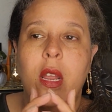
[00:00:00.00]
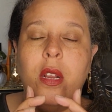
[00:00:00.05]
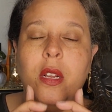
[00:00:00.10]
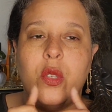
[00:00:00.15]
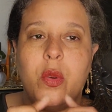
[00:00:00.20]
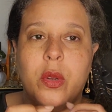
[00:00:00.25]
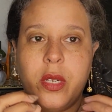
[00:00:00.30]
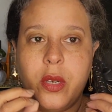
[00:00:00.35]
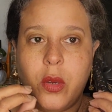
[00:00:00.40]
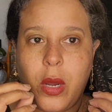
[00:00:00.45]

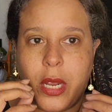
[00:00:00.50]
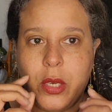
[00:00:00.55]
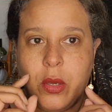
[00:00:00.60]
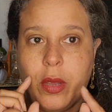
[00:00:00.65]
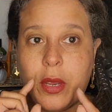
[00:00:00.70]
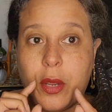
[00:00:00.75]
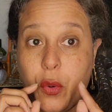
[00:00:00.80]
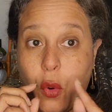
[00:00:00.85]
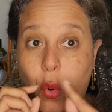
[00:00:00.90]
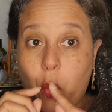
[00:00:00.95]
So do, I do
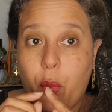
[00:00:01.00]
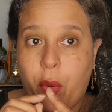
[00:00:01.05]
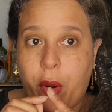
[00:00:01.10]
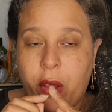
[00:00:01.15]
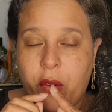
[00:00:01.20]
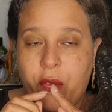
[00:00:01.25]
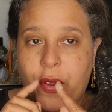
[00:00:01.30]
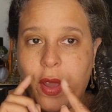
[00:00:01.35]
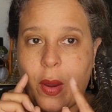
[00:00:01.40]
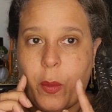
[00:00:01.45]
like an ombre
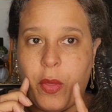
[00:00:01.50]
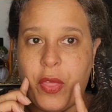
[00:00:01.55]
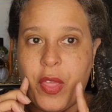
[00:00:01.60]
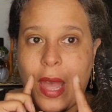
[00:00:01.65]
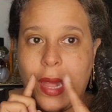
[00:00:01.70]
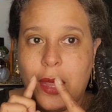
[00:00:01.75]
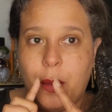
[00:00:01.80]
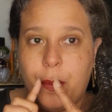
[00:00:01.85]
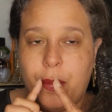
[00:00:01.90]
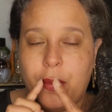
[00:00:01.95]
effect with
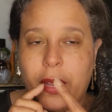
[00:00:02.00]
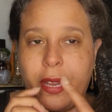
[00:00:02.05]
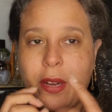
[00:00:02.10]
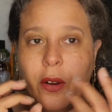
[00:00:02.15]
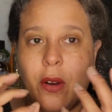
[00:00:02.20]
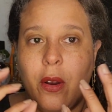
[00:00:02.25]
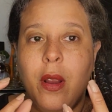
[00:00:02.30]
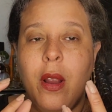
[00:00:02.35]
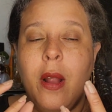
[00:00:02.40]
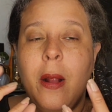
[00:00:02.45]
that lip
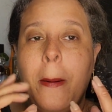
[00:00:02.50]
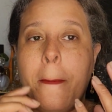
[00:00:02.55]
liner